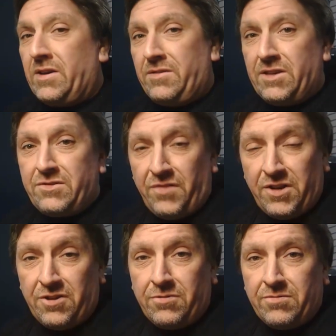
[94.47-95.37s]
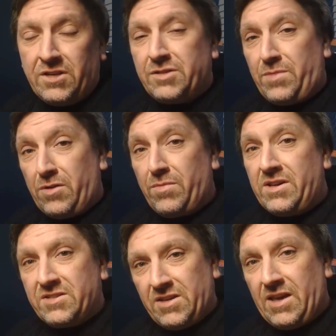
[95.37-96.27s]
This video is about
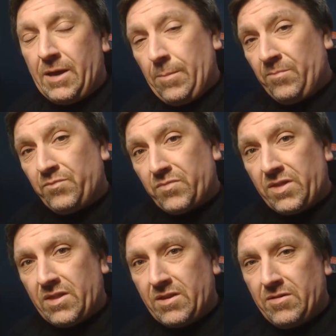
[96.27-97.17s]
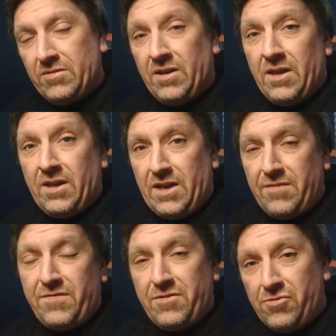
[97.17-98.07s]
me saying,
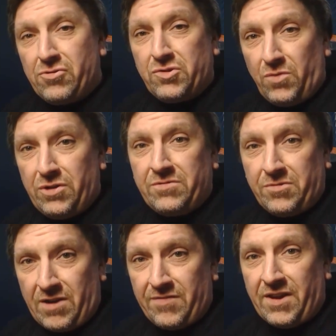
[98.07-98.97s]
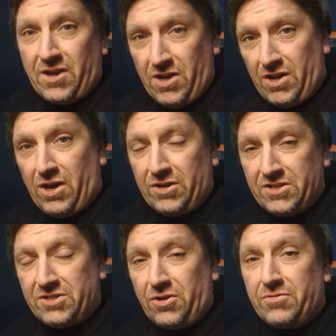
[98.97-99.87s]
if you know someone who's a graphic
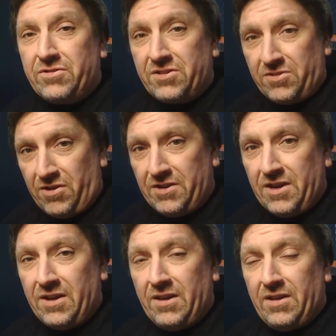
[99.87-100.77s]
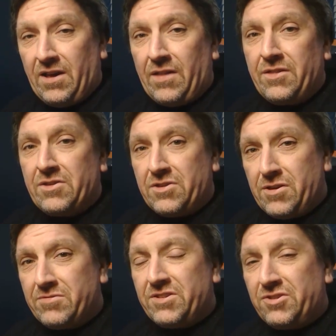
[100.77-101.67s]
artist or a designer and they're
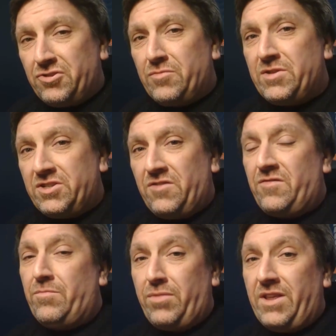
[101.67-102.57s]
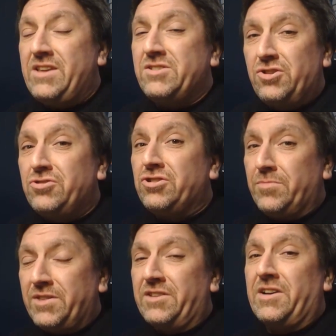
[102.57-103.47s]
using Adobe stuff, please nudge
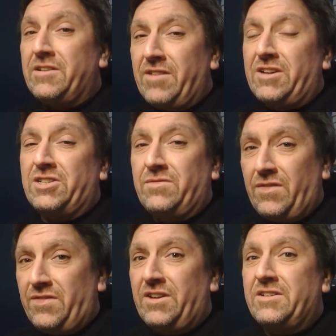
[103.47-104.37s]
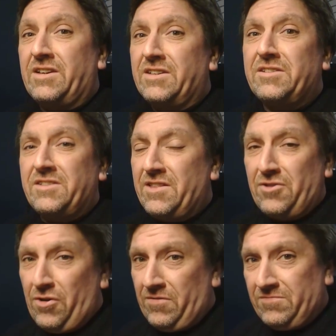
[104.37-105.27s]
them in the direction of Affinity. As I say, they're
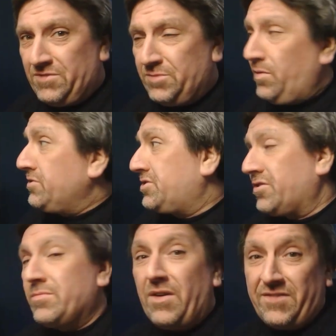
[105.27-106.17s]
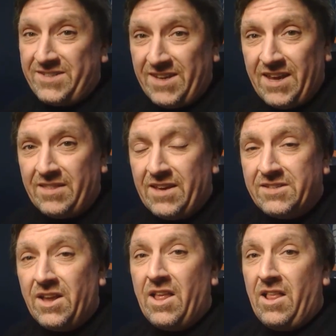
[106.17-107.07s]
not sponsoring me for saying
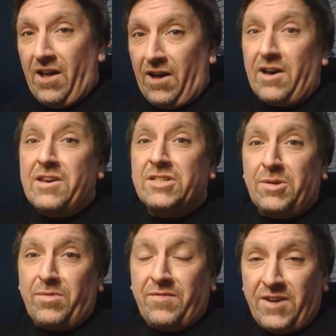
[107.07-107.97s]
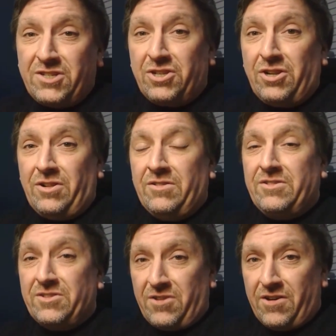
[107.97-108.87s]
this. I, as a professional
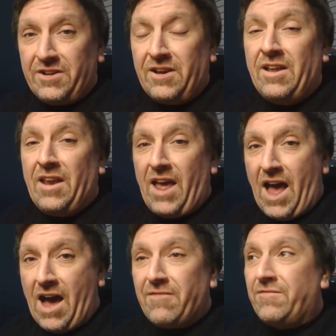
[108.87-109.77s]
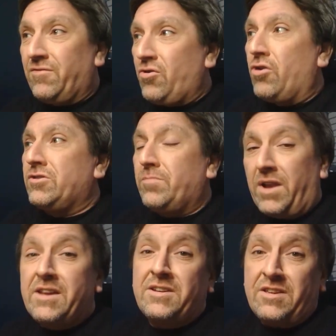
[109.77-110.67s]
designer, have got
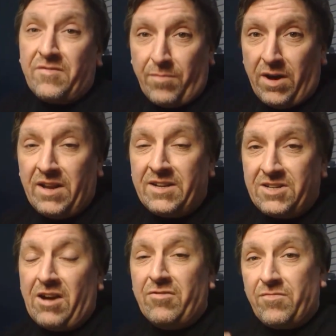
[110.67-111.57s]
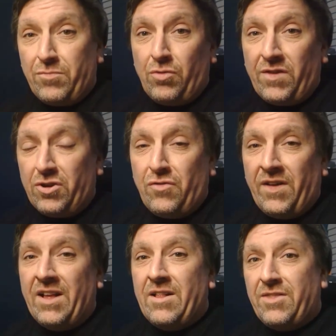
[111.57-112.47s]
plenty of mileage out of moving
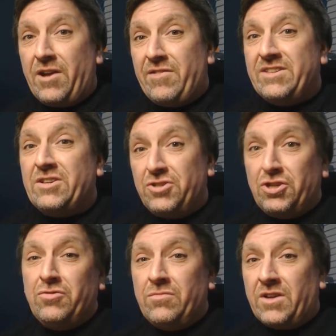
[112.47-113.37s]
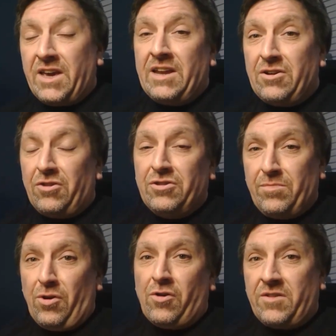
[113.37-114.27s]
over. There is a new kid on the
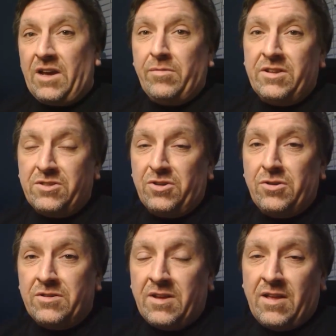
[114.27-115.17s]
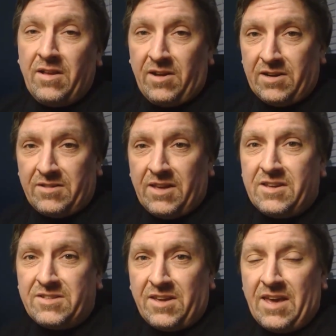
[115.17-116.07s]
block now and it's good. I think
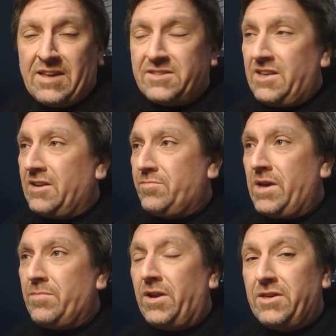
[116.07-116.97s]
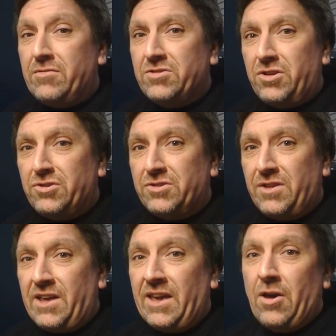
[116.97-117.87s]
it's a case that people are used to just
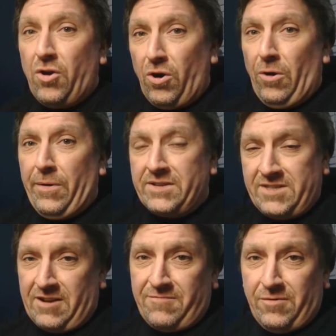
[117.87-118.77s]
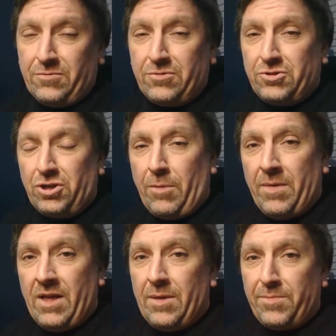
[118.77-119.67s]
saying, oh, is that Photoshop?
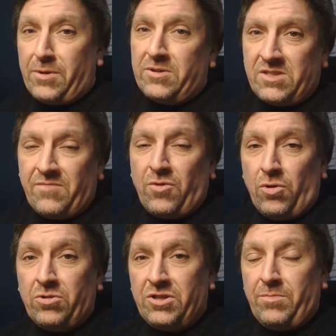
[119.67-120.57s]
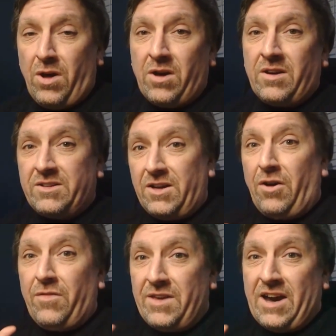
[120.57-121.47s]
Because they've cornered the market
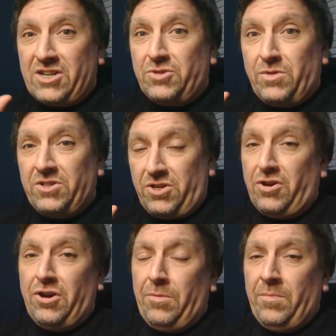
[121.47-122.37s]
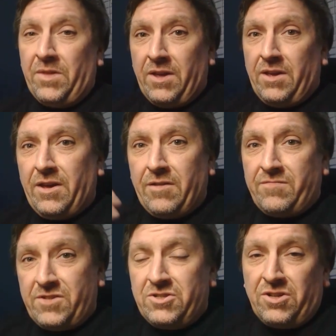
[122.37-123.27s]
on the actual term
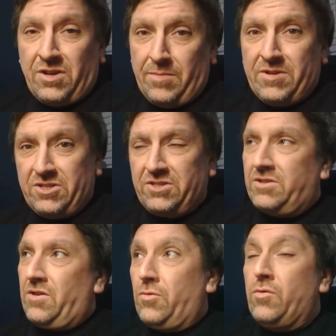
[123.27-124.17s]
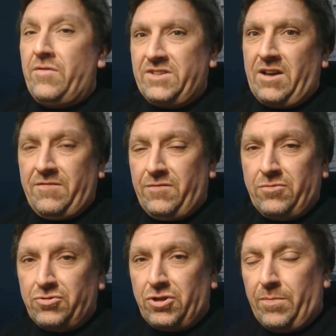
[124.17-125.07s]
of digital images. Oh, is that a
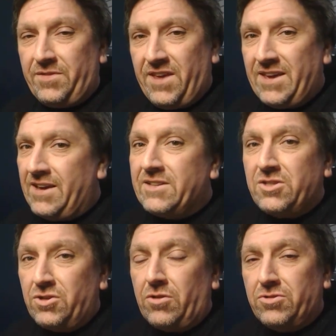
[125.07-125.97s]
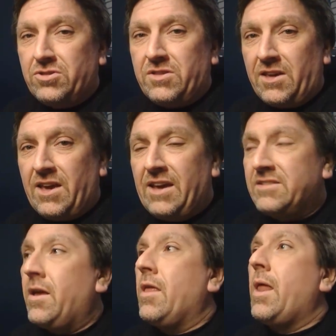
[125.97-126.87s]
Photoshop thing? It's not just the case.
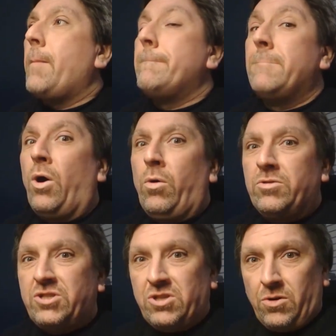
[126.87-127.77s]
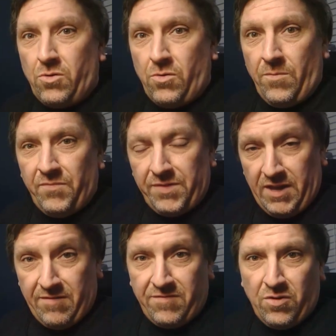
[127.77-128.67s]
More so
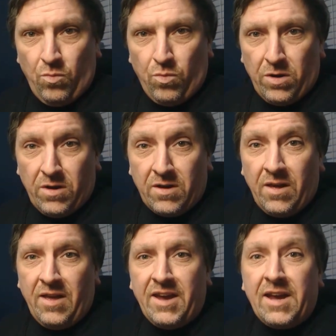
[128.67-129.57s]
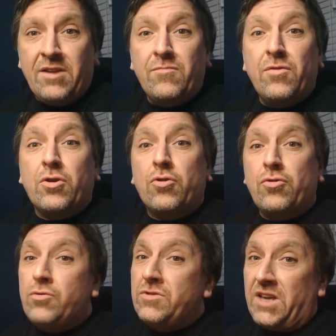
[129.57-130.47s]
if you work in
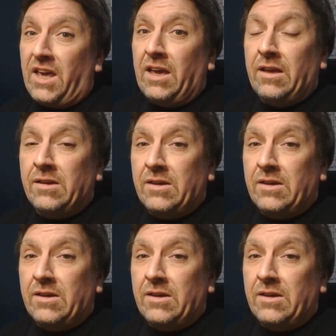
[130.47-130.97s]
recruiting.